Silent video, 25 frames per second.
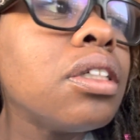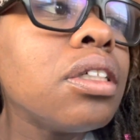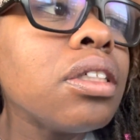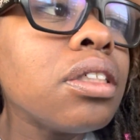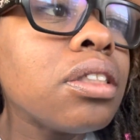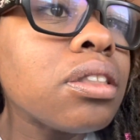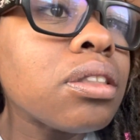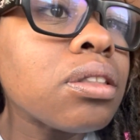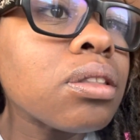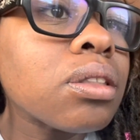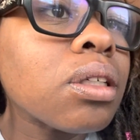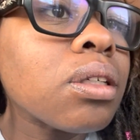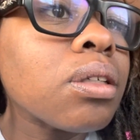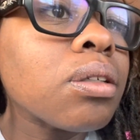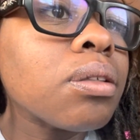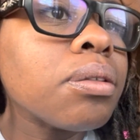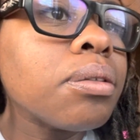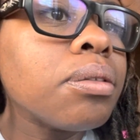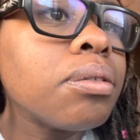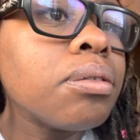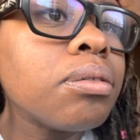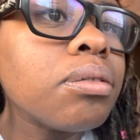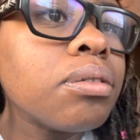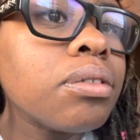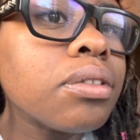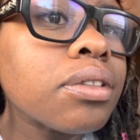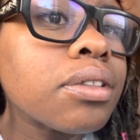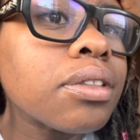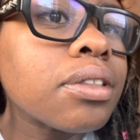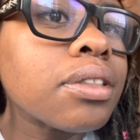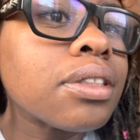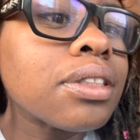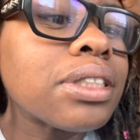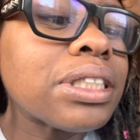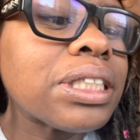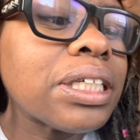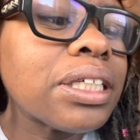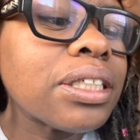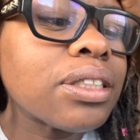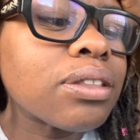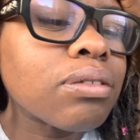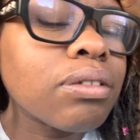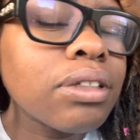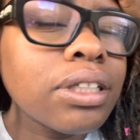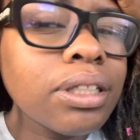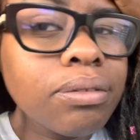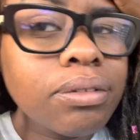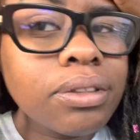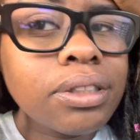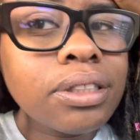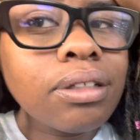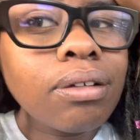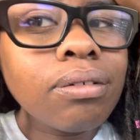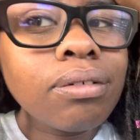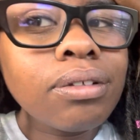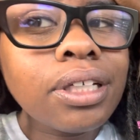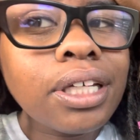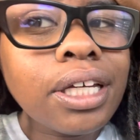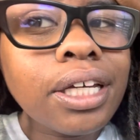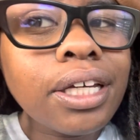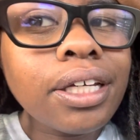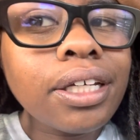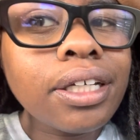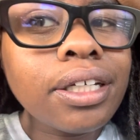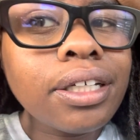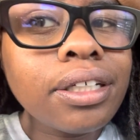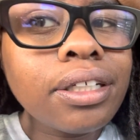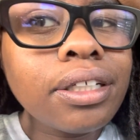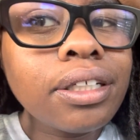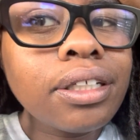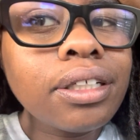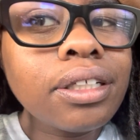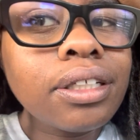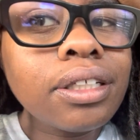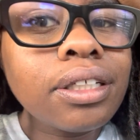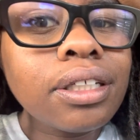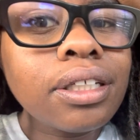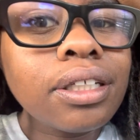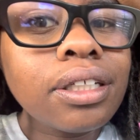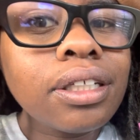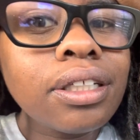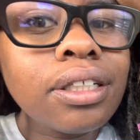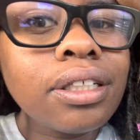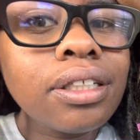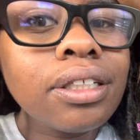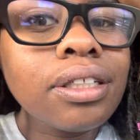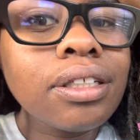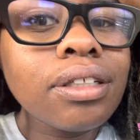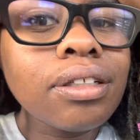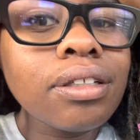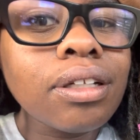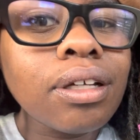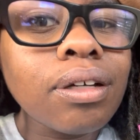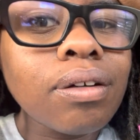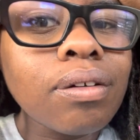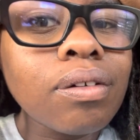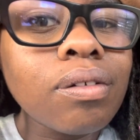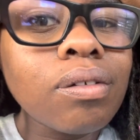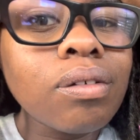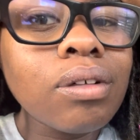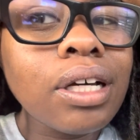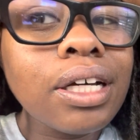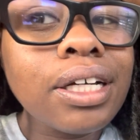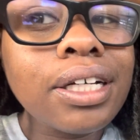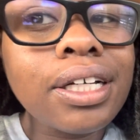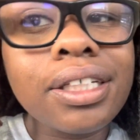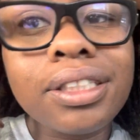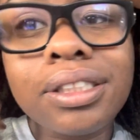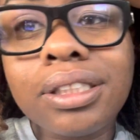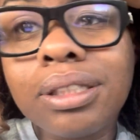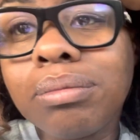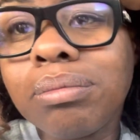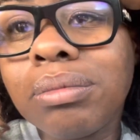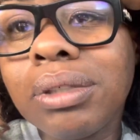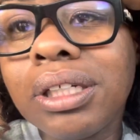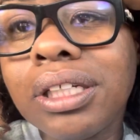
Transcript: So, day 3 was okay. You know, I got some of my